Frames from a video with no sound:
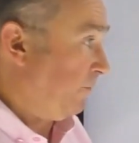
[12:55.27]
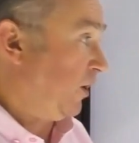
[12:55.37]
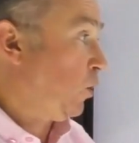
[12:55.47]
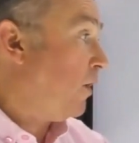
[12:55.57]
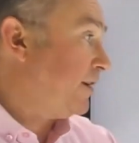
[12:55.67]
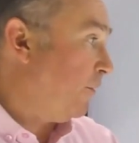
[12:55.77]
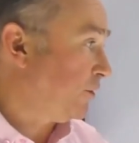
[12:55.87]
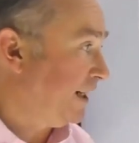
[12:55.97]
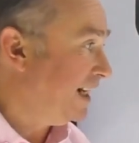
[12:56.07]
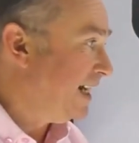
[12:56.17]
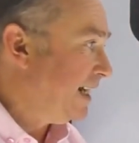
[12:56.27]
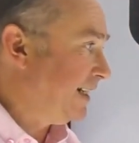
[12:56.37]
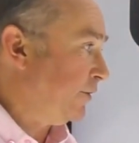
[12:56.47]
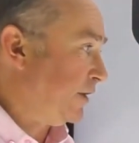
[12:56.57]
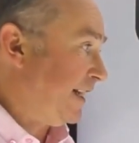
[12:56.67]
And the quote currency
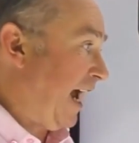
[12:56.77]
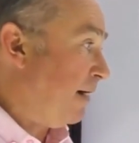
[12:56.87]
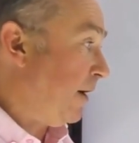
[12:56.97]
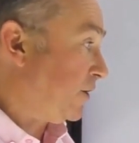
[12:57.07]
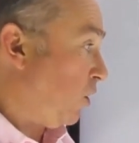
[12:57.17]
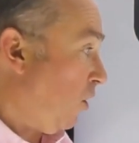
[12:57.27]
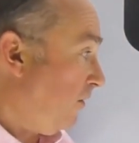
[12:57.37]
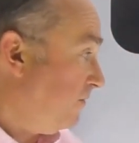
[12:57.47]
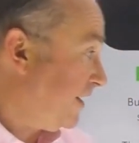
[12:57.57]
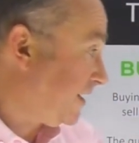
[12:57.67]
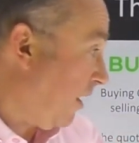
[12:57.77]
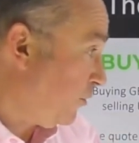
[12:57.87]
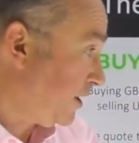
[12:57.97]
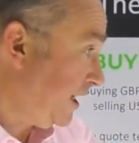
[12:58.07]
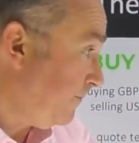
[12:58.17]
tells us how much of this
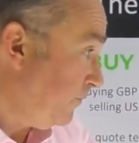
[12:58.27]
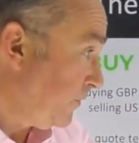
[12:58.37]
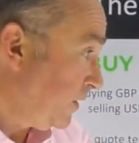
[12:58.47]
currency